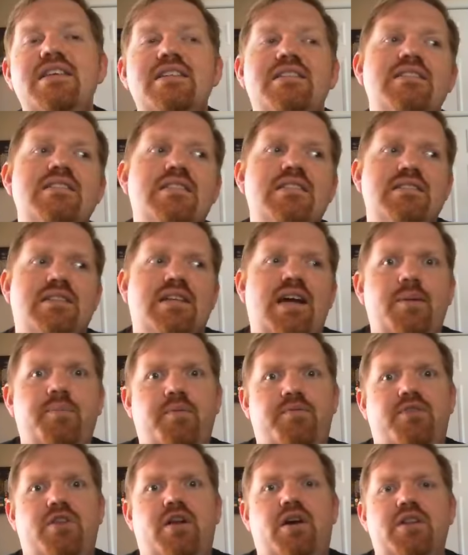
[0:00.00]
this is the
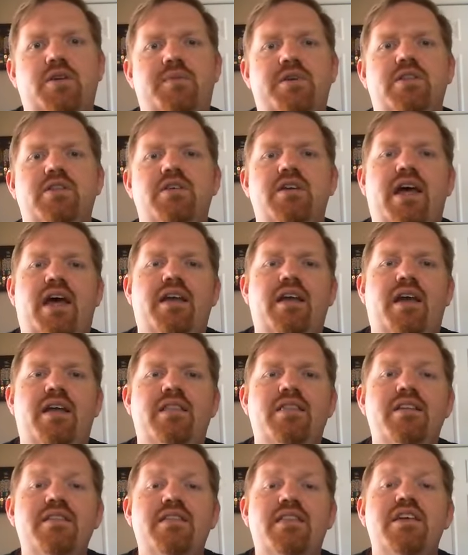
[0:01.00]
type of law that we look at,
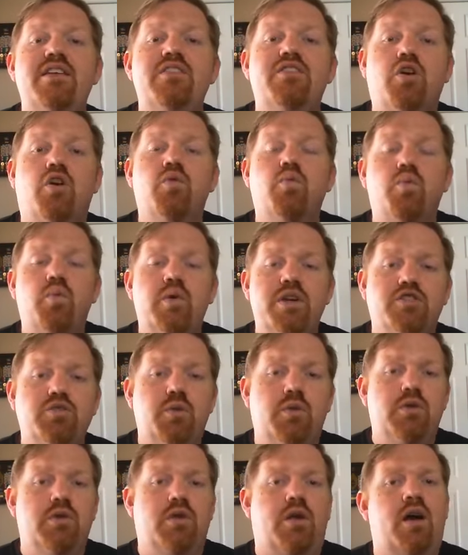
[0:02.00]
and that these are
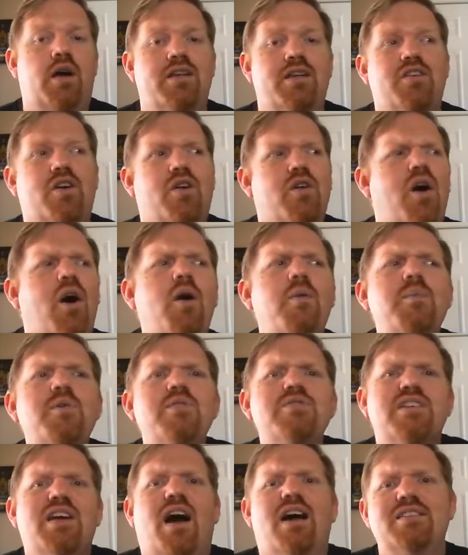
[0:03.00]
ritual laws, or
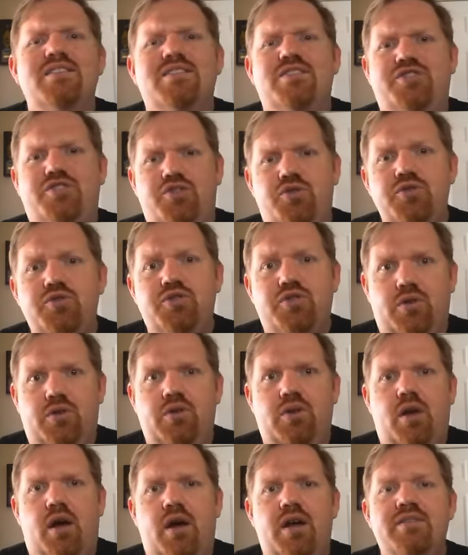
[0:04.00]
almost
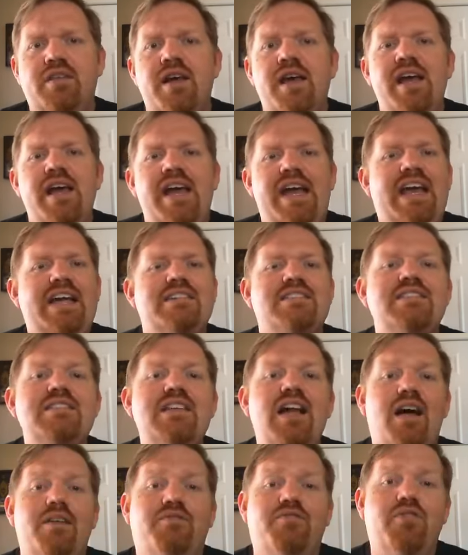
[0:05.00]
constitutional laws. It's
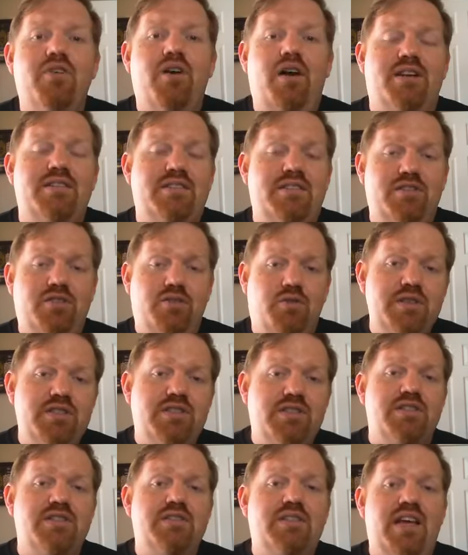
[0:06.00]
not for us as
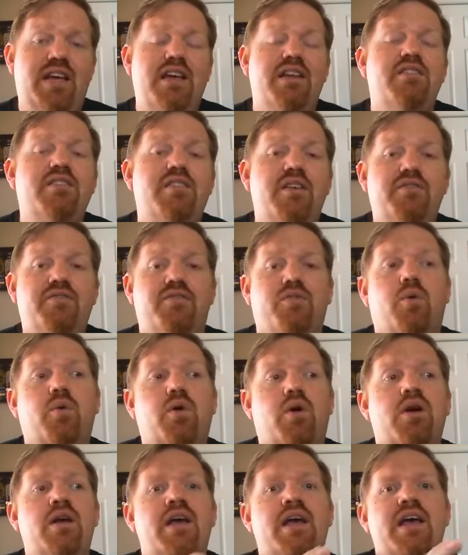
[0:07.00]
Christians. It's
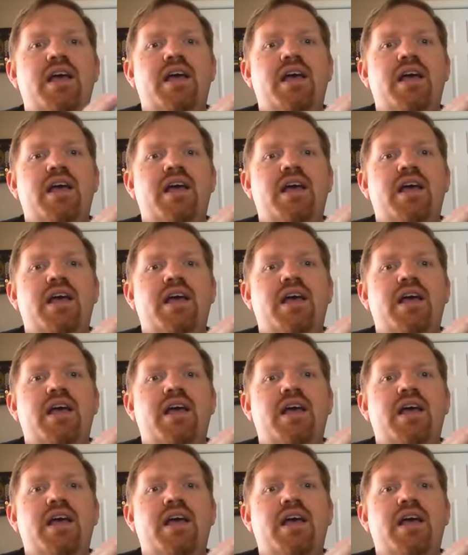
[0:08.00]
for